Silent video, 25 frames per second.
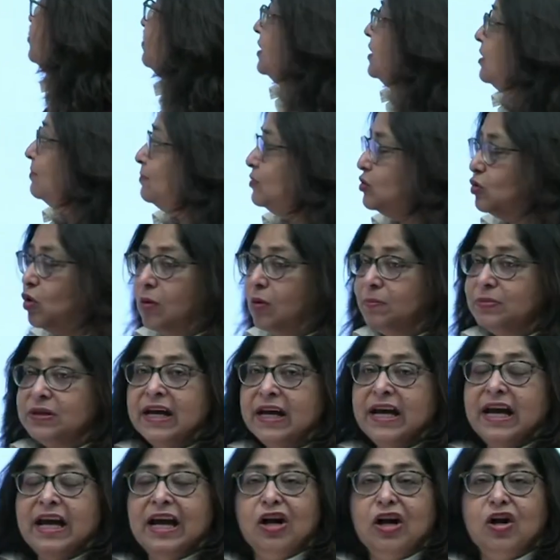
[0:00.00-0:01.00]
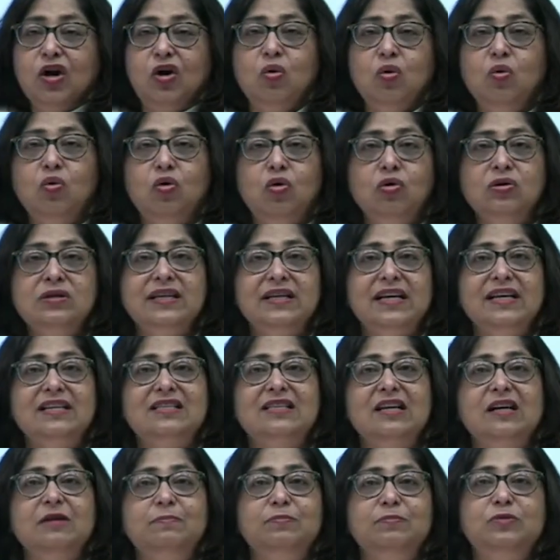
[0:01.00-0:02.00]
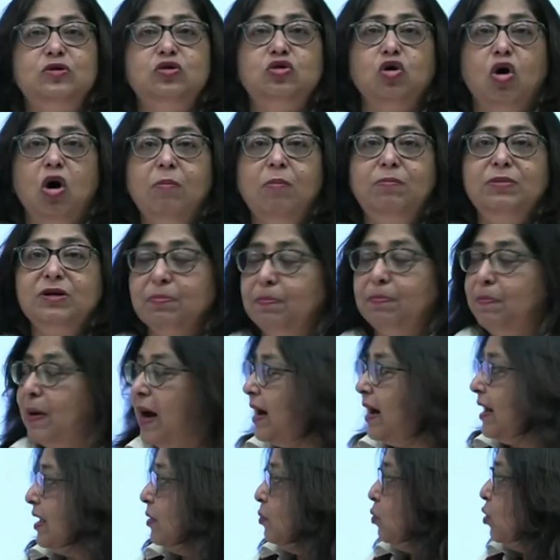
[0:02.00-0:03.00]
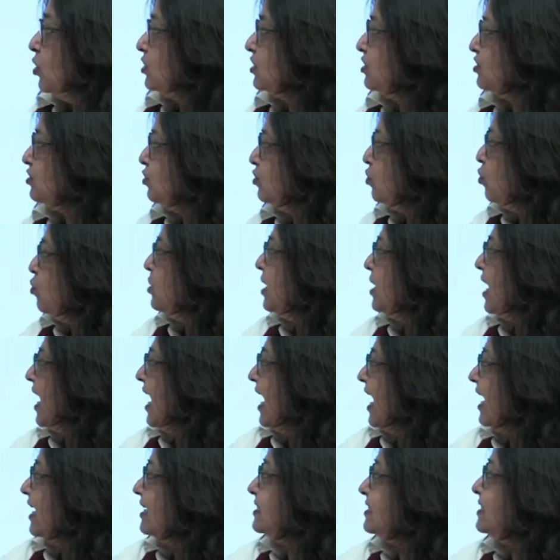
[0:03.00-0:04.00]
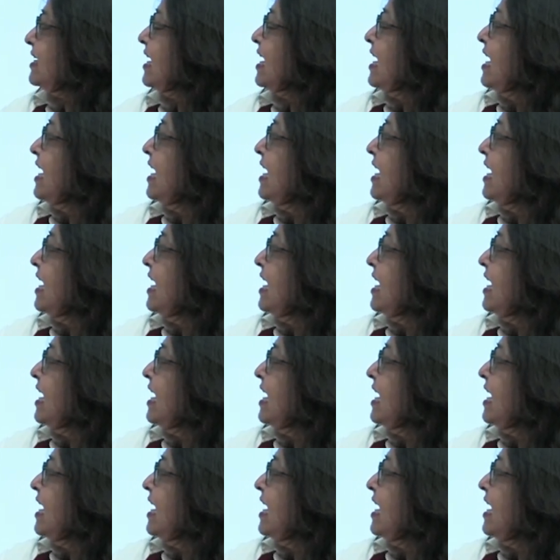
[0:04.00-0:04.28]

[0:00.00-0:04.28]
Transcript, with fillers: be absorbed? Glucose is absorbed by what is known as